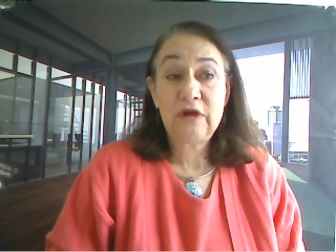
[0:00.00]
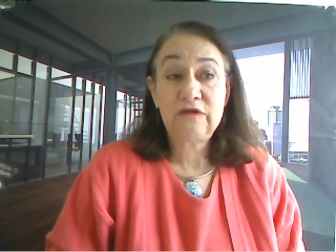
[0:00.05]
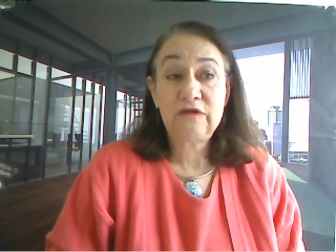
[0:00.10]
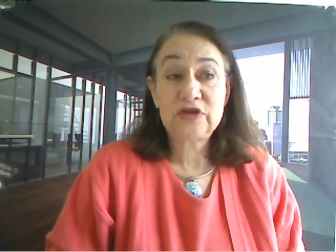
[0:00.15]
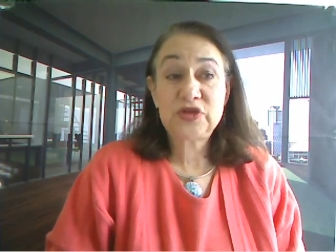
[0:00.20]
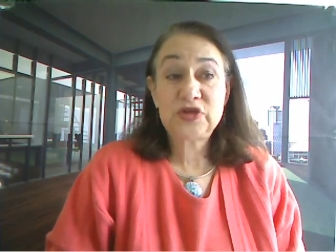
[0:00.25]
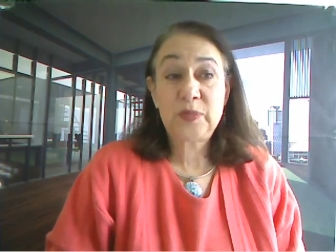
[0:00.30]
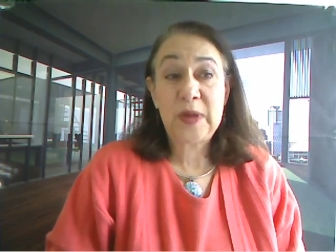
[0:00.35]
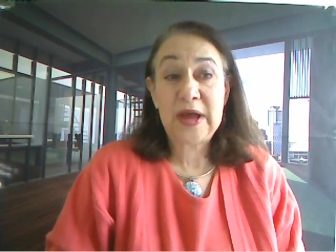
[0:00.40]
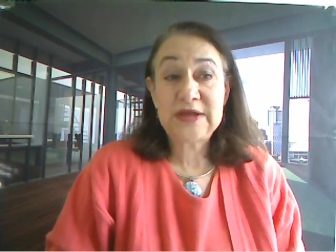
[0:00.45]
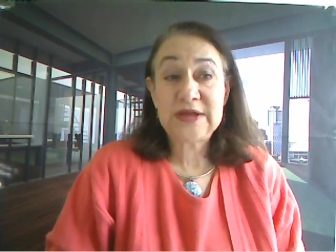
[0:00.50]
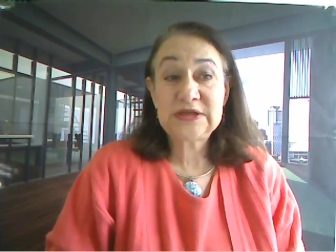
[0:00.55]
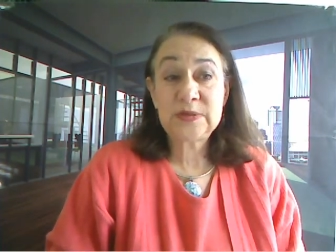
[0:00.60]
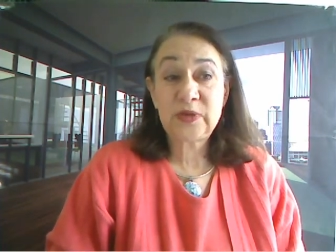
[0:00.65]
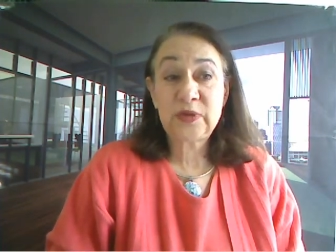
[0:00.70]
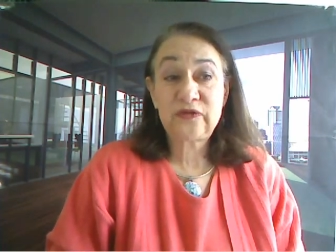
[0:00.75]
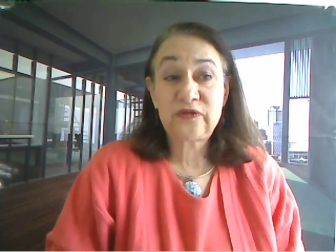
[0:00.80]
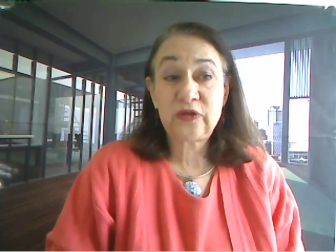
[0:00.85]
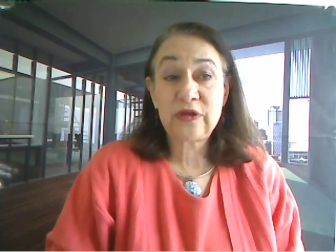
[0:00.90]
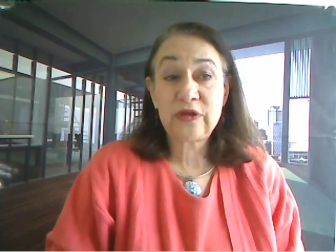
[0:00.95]

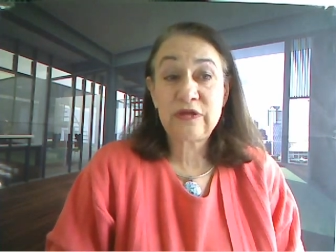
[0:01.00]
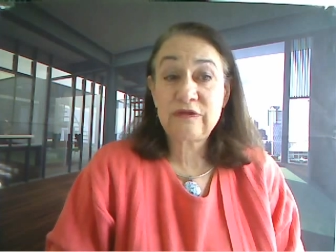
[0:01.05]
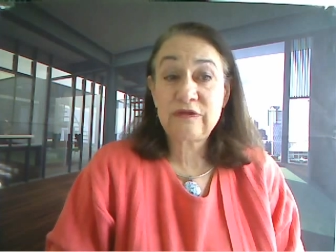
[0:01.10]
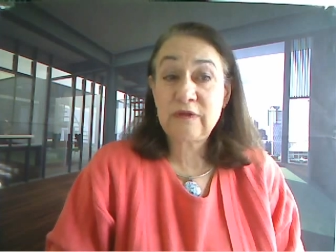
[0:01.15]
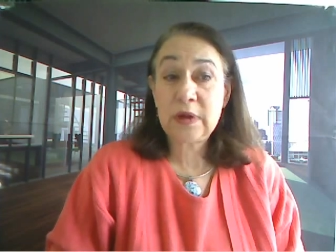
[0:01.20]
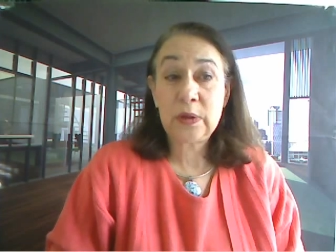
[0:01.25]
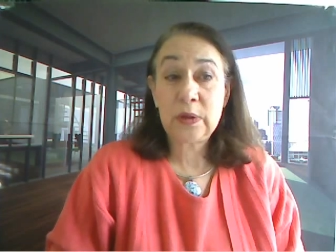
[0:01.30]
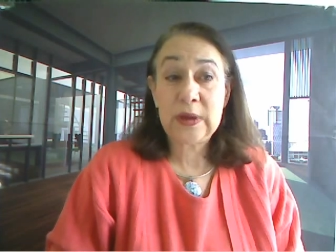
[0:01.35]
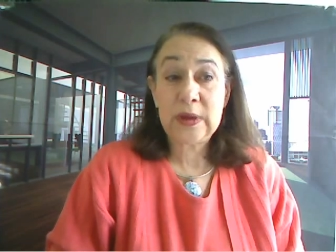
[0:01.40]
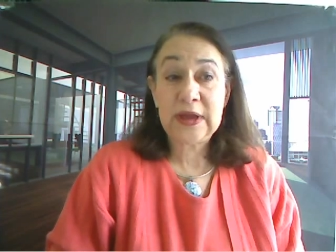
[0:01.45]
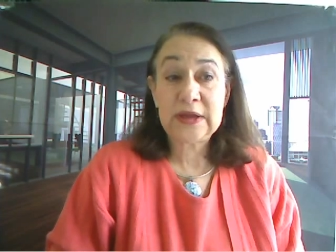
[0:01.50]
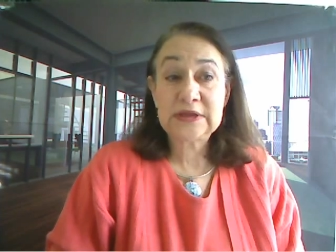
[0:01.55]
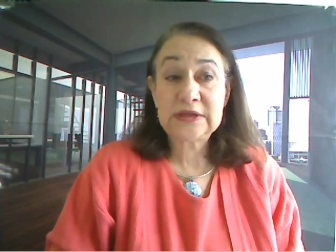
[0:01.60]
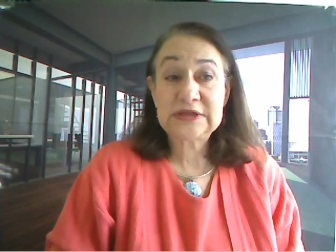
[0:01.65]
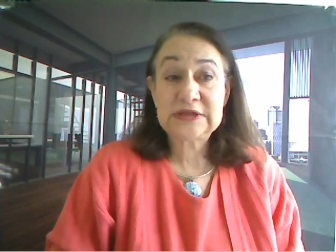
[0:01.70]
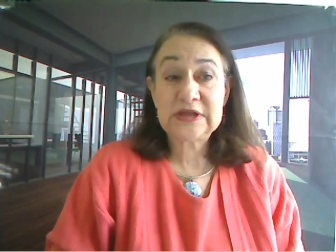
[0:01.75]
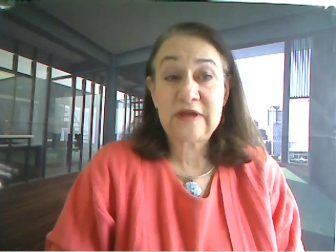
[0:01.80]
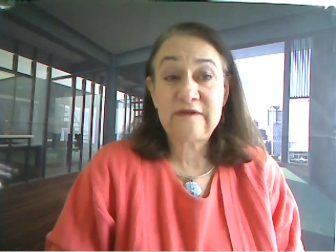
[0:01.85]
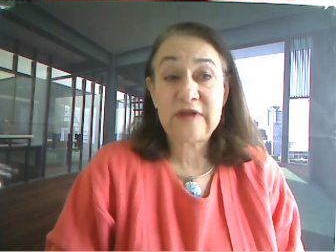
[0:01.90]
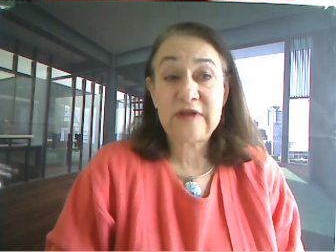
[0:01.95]
responsible for three
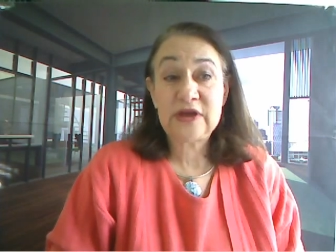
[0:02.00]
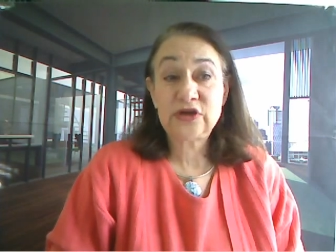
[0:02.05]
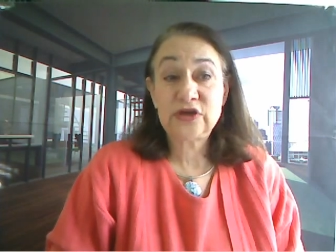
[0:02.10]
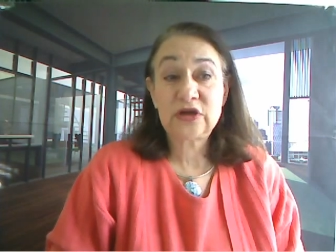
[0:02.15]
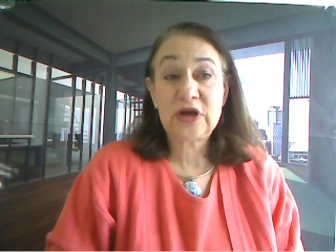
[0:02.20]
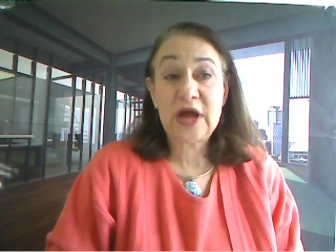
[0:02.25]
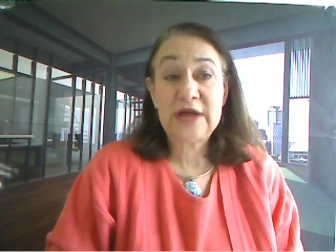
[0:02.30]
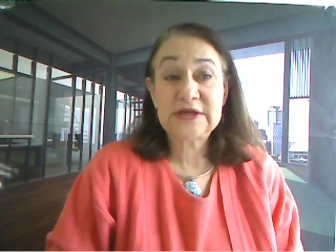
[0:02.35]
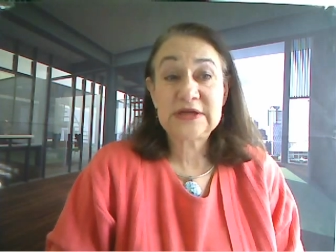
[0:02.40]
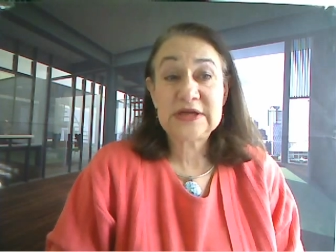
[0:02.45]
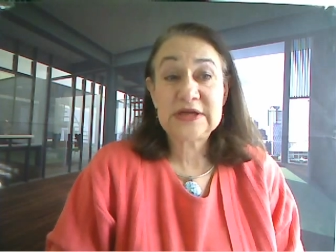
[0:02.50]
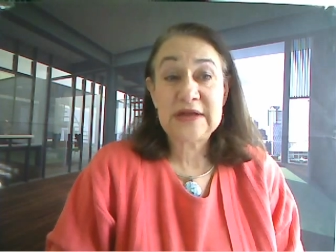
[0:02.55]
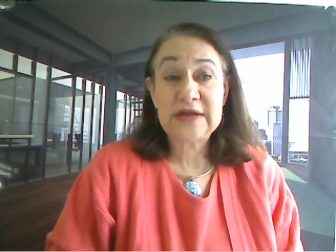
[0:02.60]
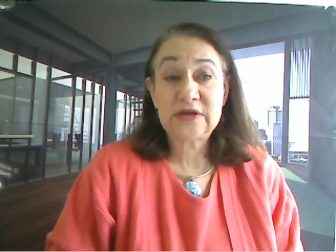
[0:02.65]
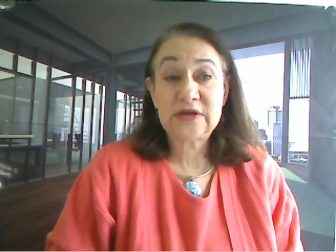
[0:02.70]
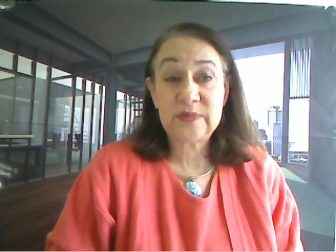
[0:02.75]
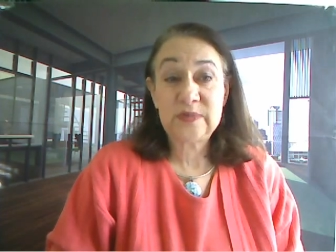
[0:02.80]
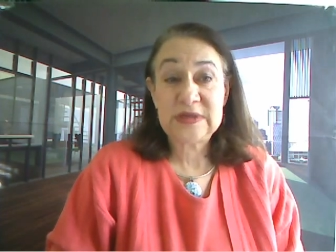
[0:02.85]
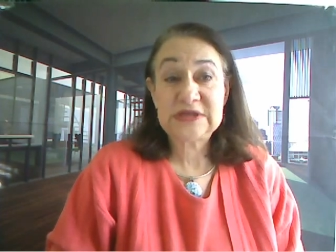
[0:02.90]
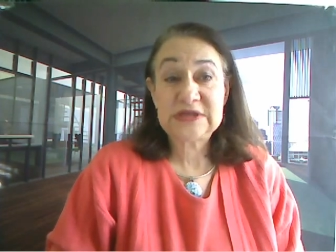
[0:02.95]
wings of
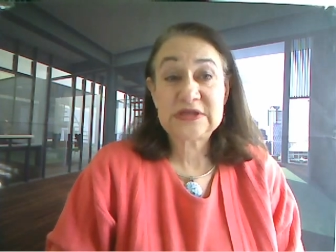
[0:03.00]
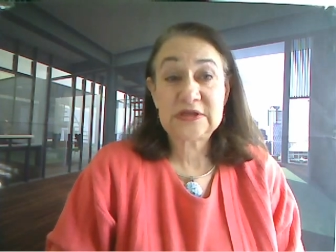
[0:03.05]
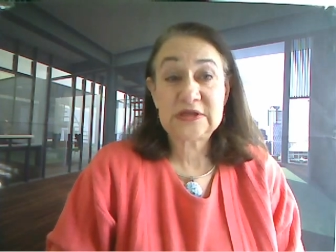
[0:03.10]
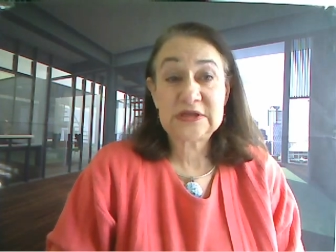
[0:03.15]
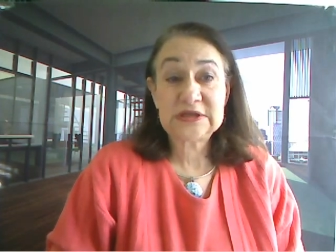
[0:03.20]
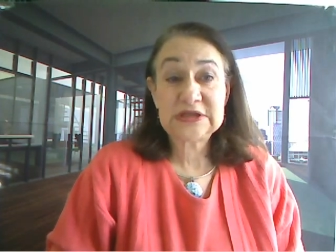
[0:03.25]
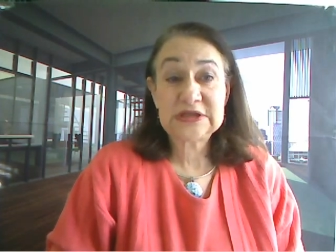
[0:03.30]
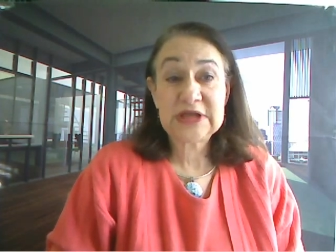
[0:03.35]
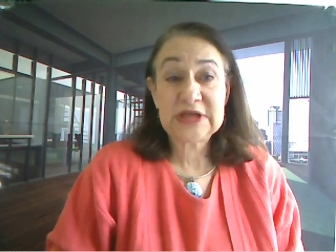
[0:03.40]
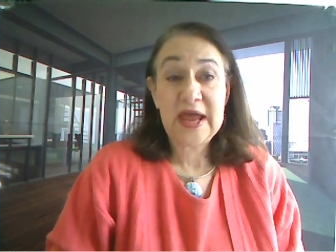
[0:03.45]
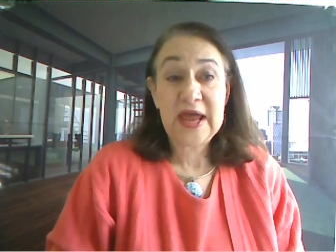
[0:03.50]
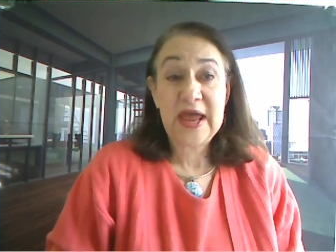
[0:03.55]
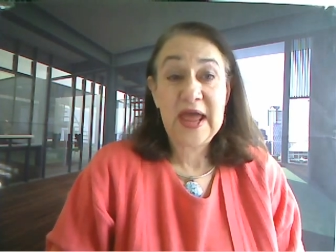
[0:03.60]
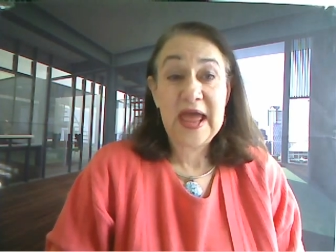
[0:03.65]
intercontinental missiles,